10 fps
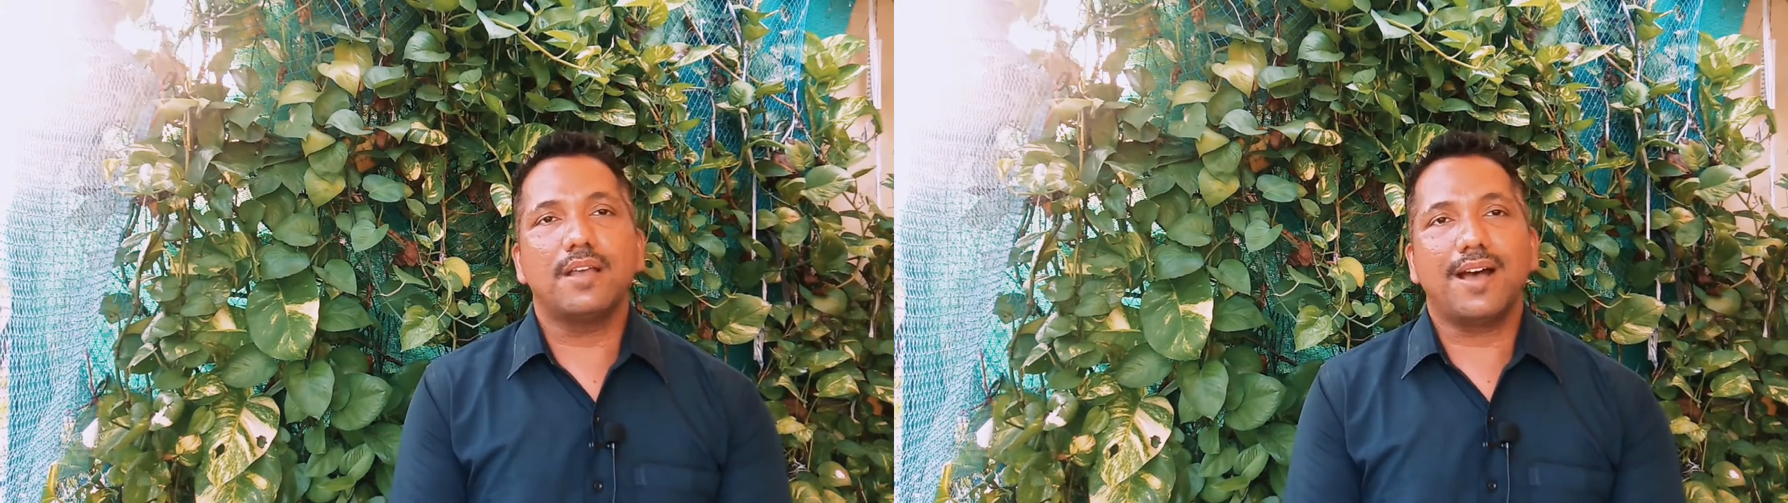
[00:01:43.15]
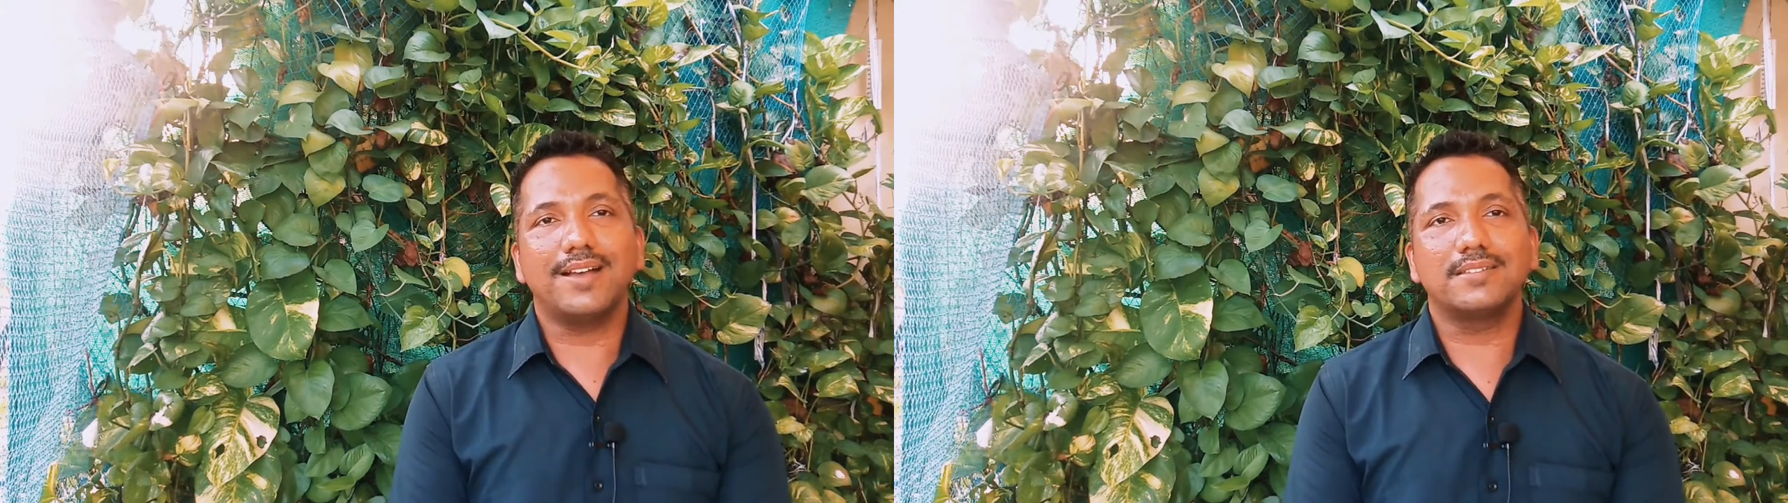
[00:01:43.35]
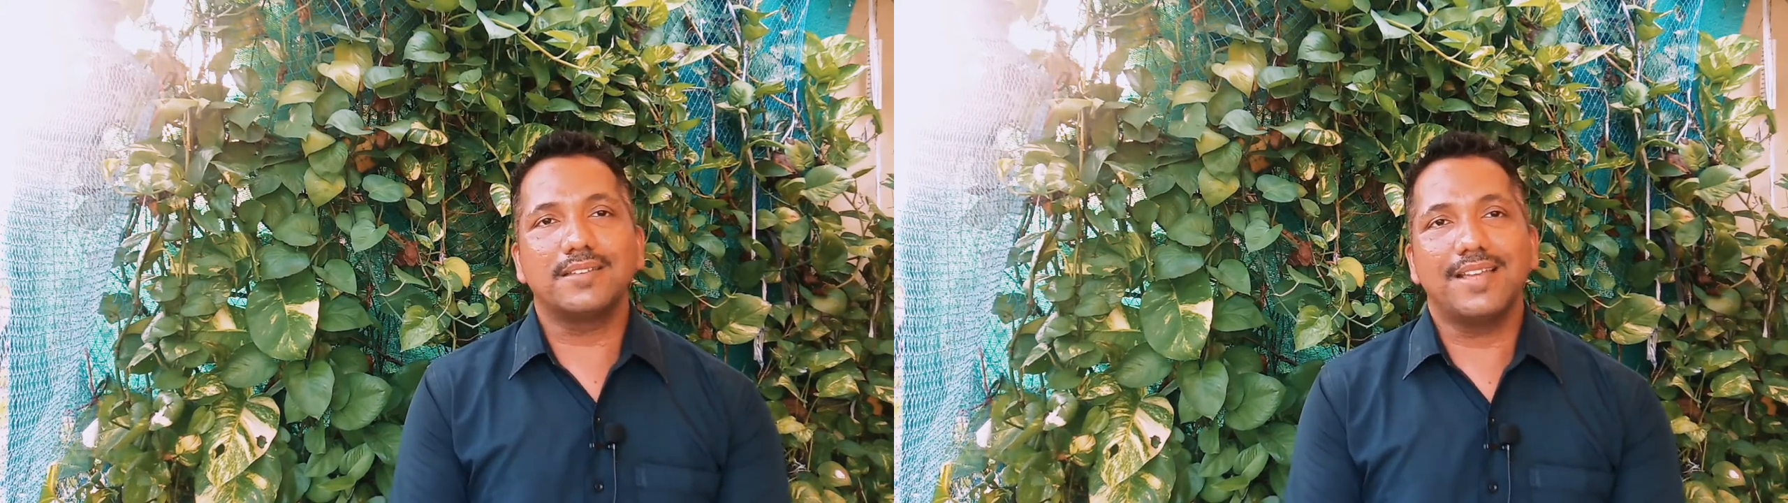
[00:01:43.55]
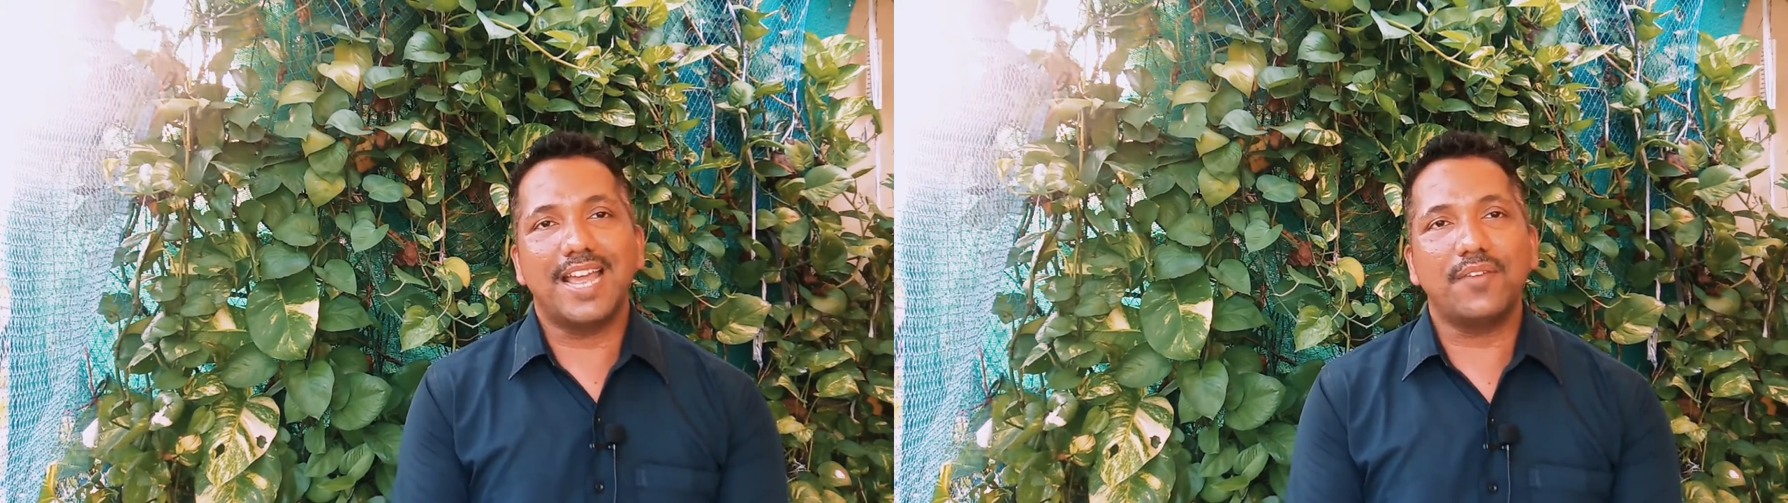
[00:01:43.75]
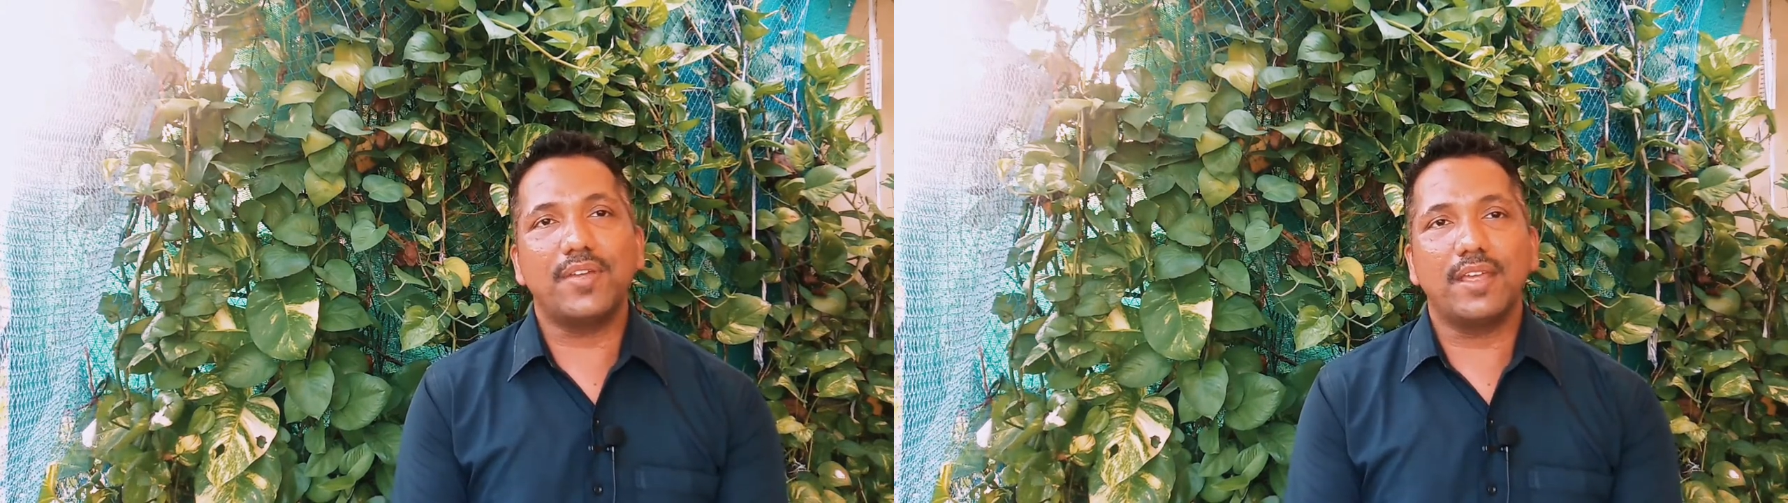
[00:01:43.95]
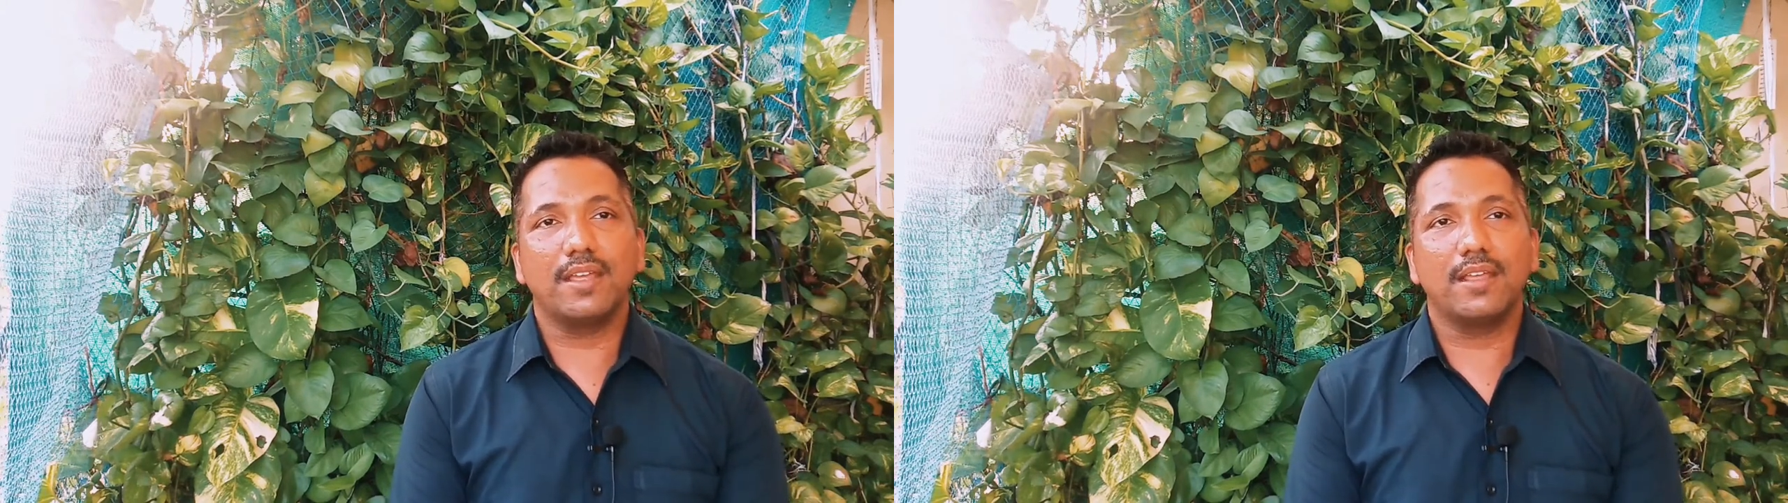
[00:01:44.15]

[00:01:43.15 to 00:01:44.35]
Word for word: us away.